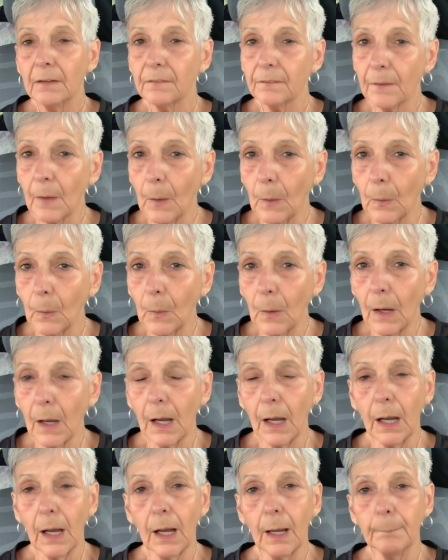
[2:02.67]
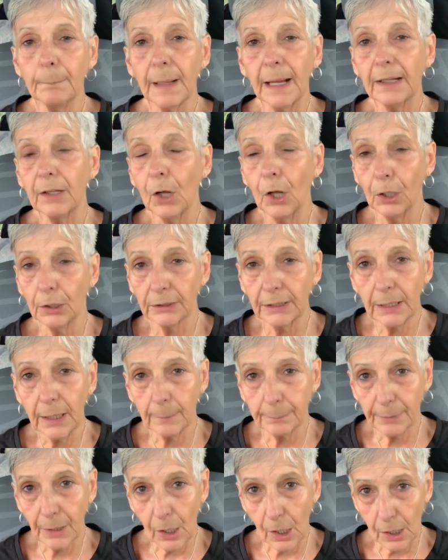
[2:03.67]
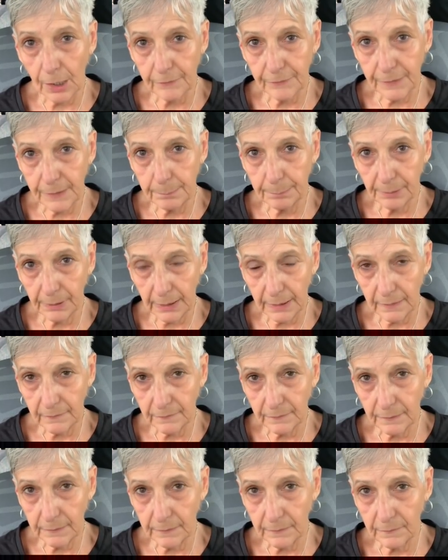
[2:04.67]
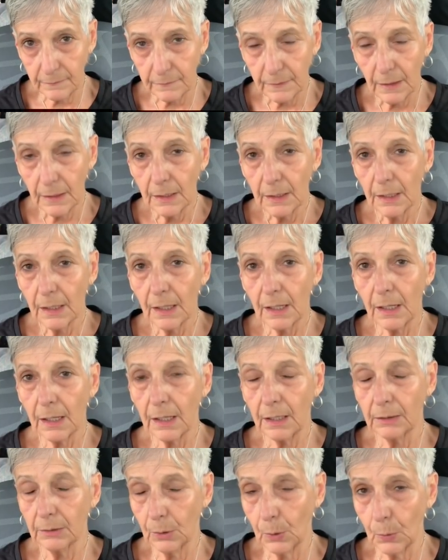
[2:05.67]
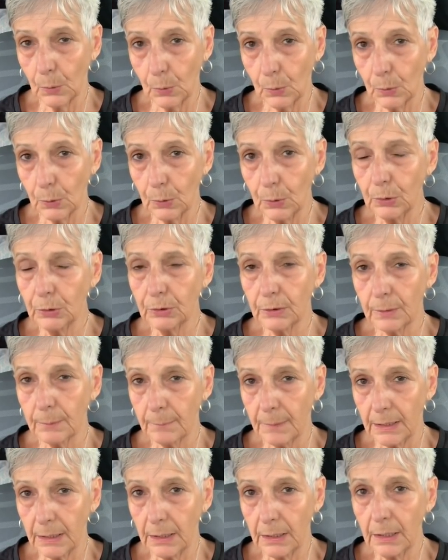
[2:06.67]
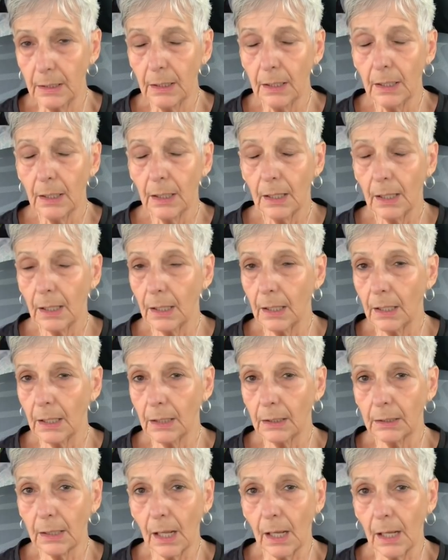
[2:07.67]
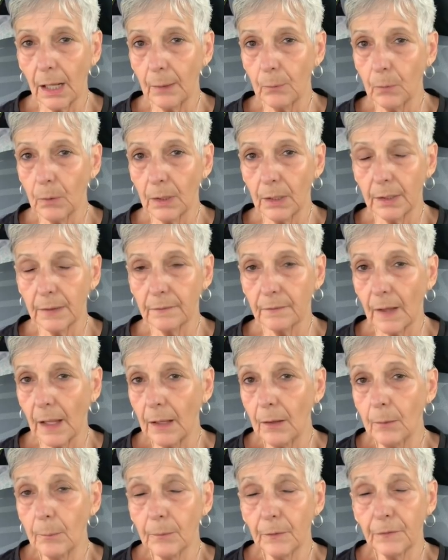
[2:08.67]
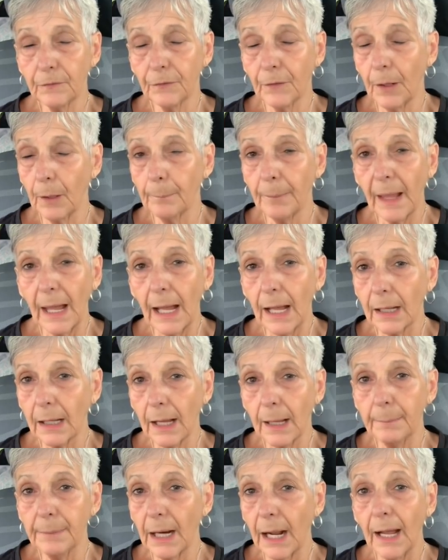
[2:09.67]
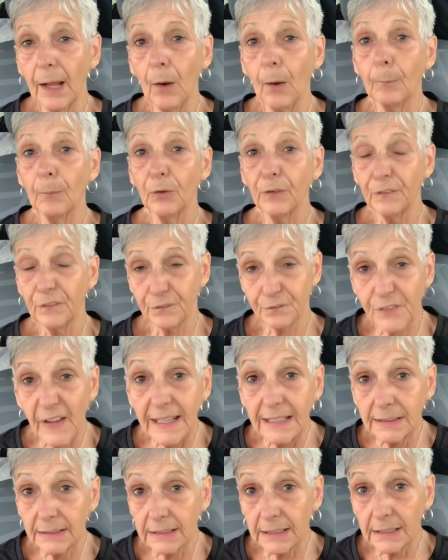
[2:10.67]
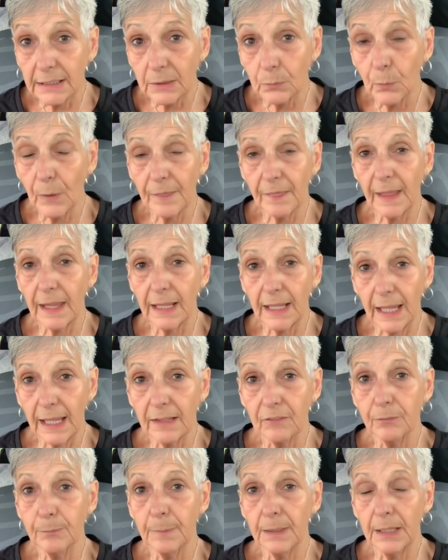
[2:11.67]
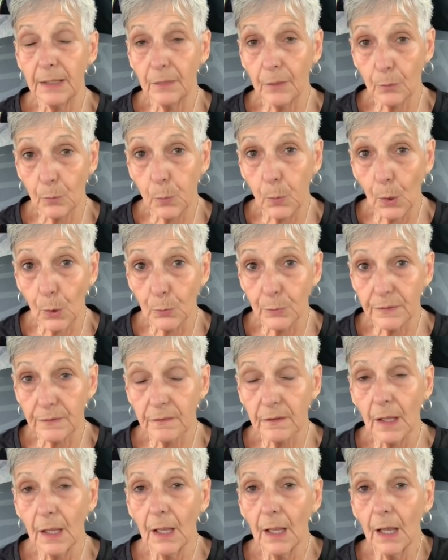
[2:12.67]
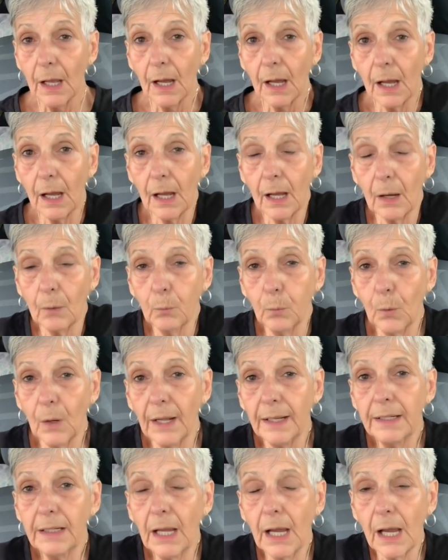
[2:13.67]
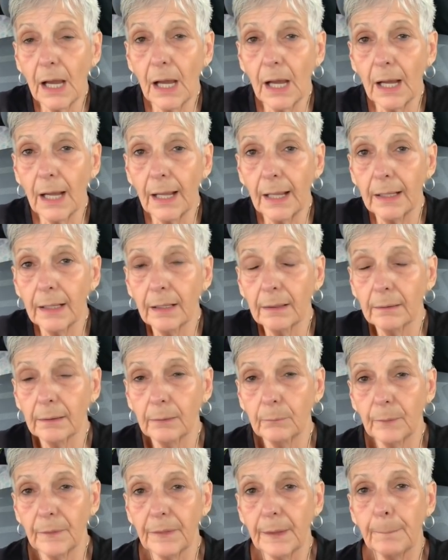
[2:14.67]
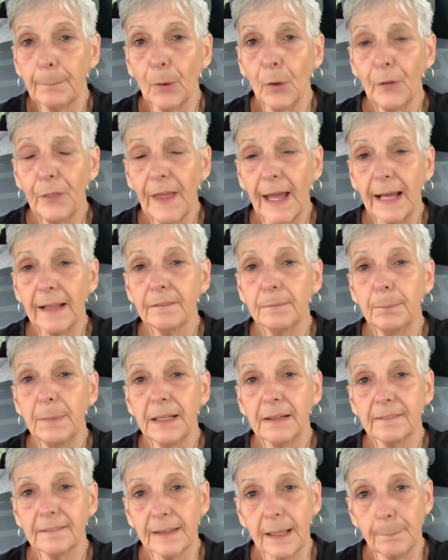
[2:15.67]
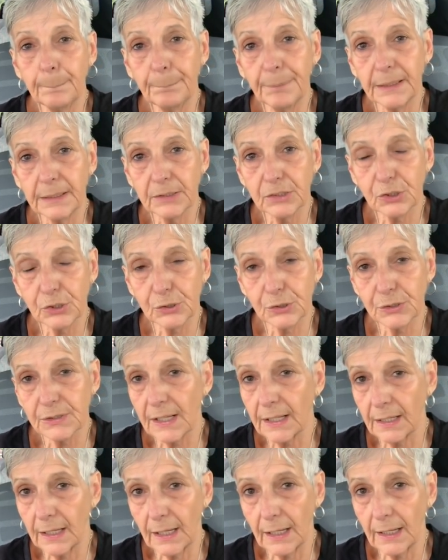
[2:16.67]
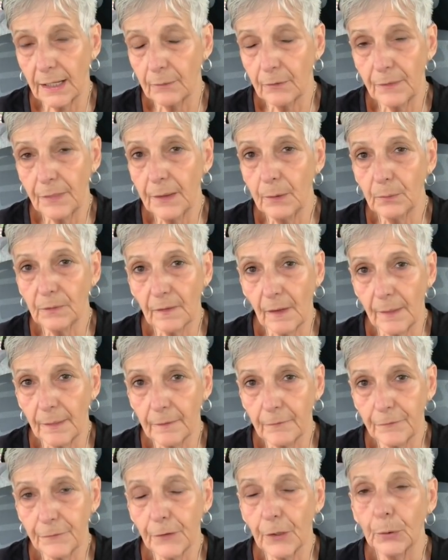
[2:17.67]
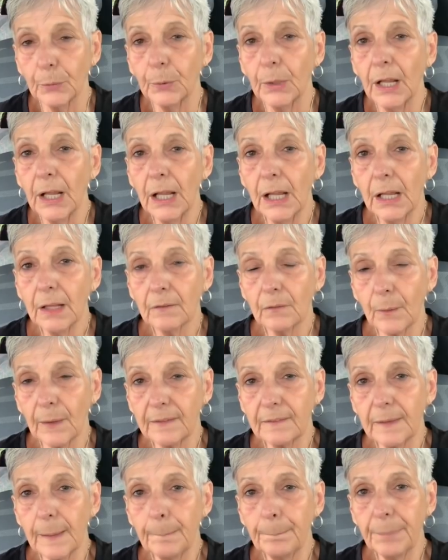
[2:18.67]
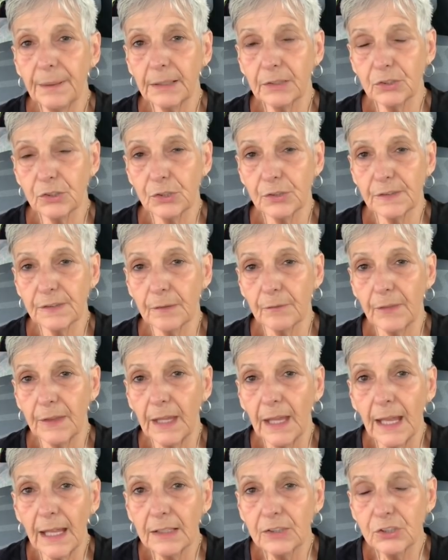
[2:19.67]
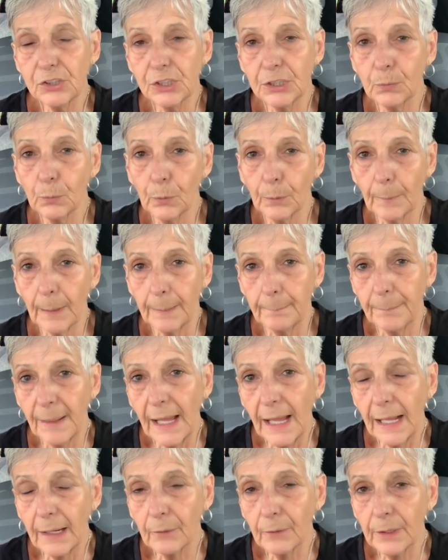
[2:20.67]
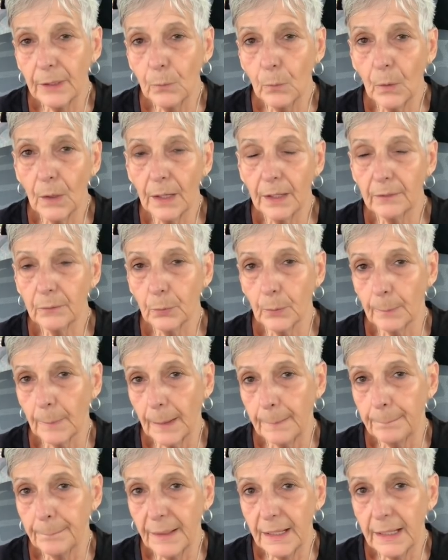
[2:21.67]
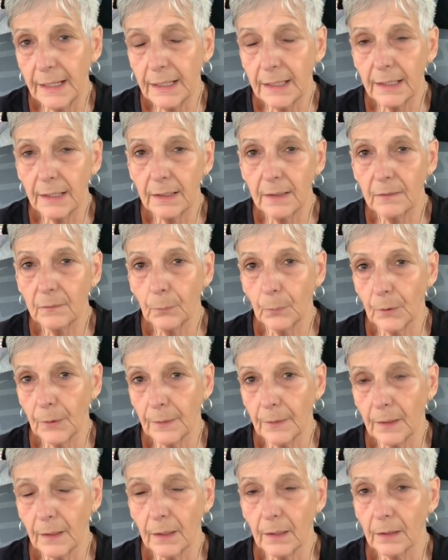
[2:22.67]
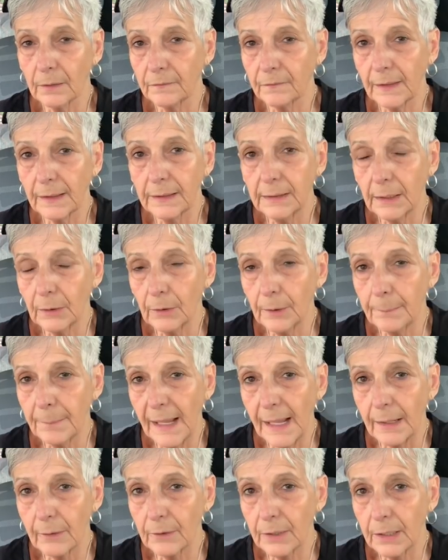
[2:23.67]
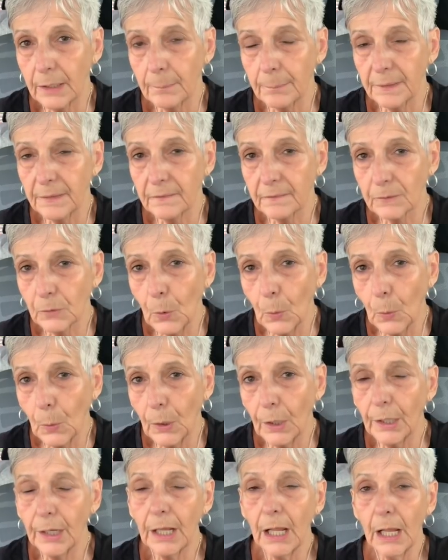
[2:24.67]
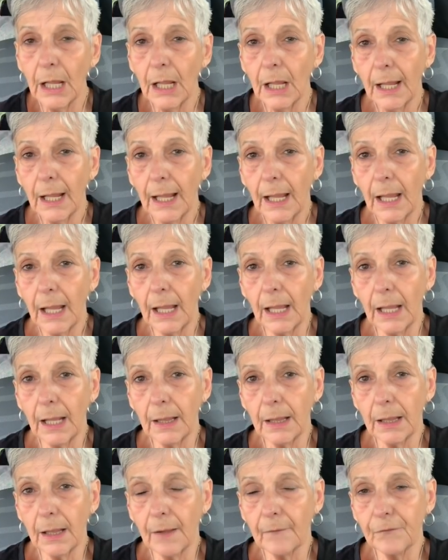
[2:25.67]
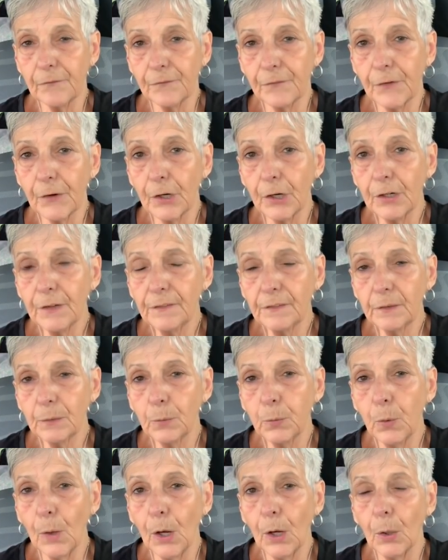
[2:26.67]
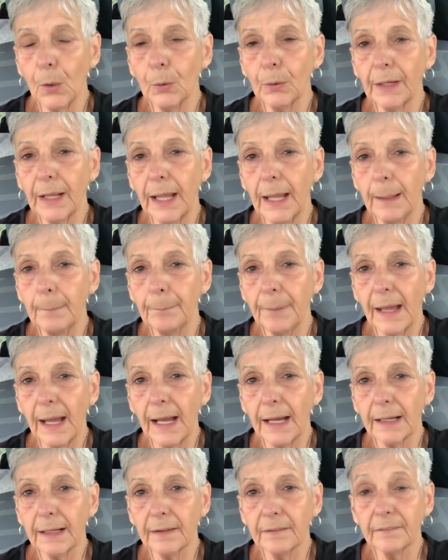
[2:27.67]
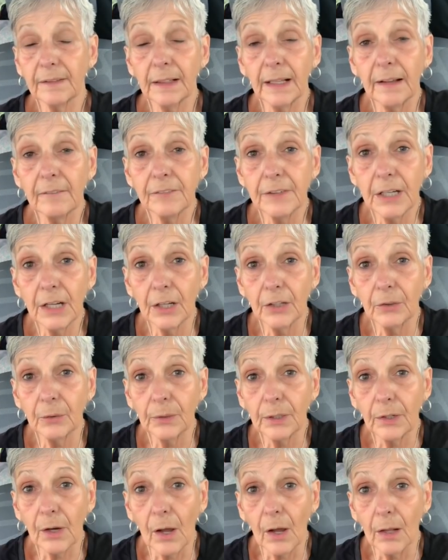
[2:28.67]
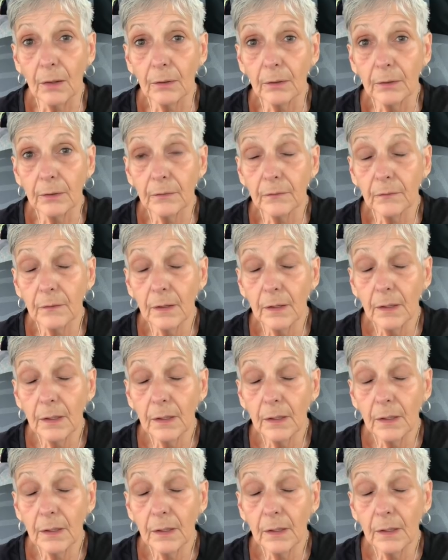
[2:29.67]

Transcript: So I called a couple of RV places local to me, and I almost fell back. I mean, I almost fainted when they gave me the quotes. One guy, they both asked me to send pictures. Everything was on the phone. So I sent pictures of the engine, where my battery was, where my bed is, where the secondary battery could be stored. And the first quote came back as $1,100.